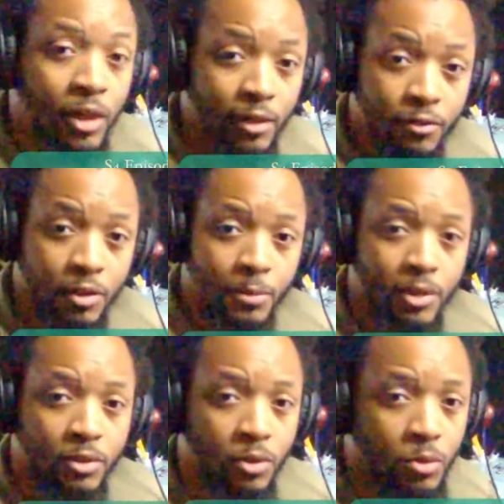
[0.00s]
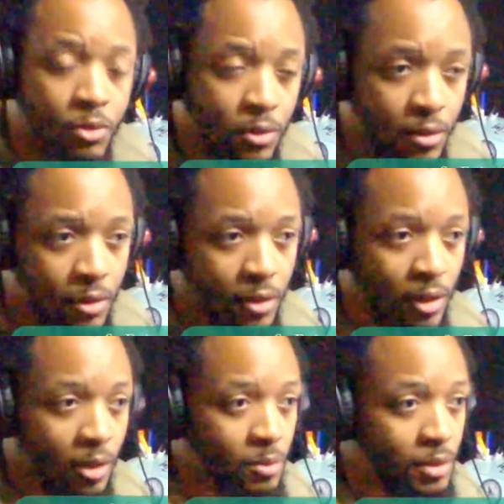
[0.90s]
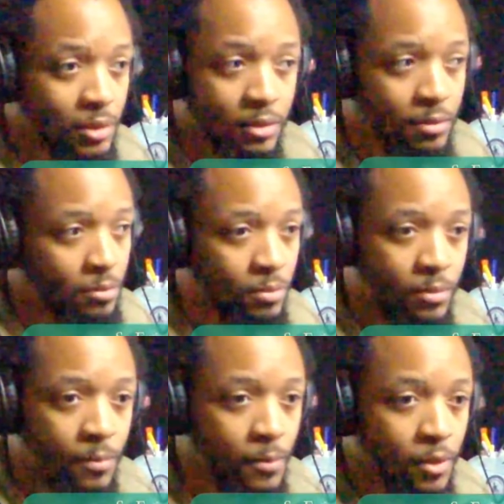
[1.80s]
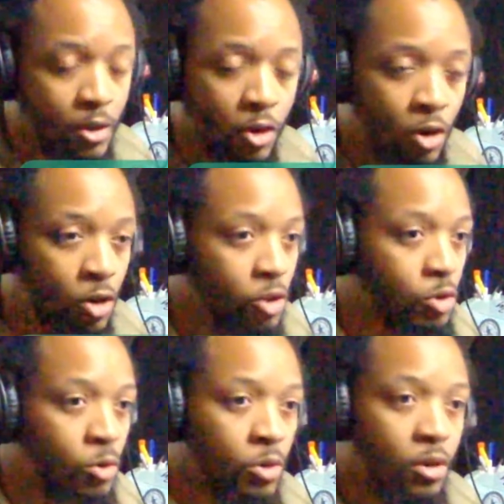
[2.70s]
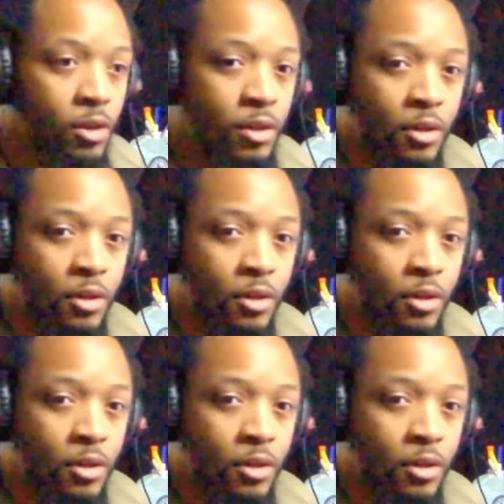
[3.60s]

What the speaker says: how I feel about the oath. I'm a hardcore